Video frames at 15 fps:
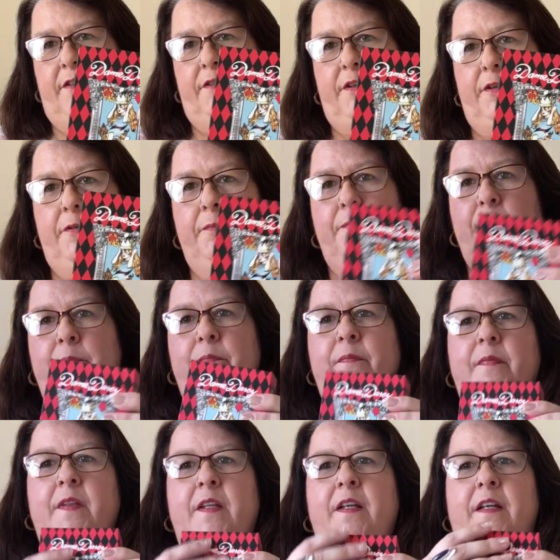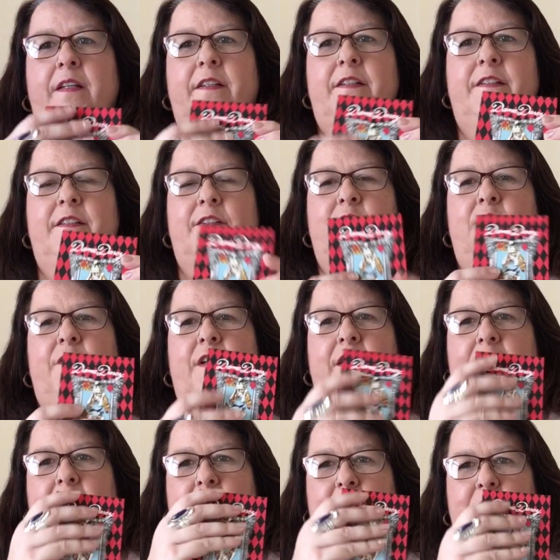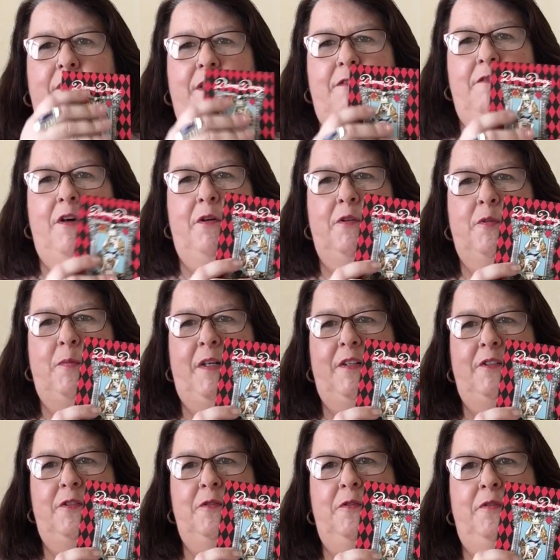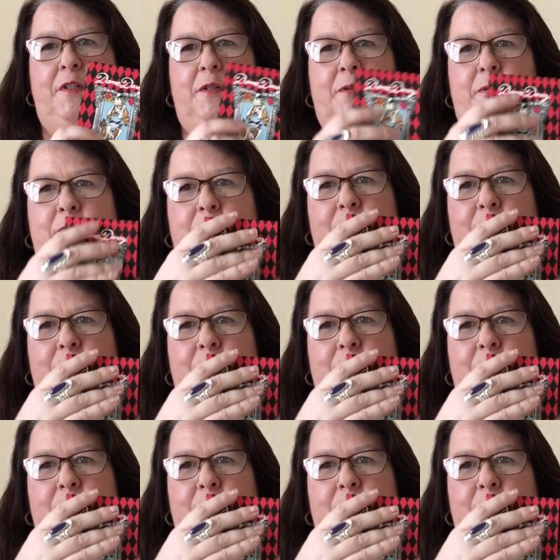And this has got that lovely rose petal feel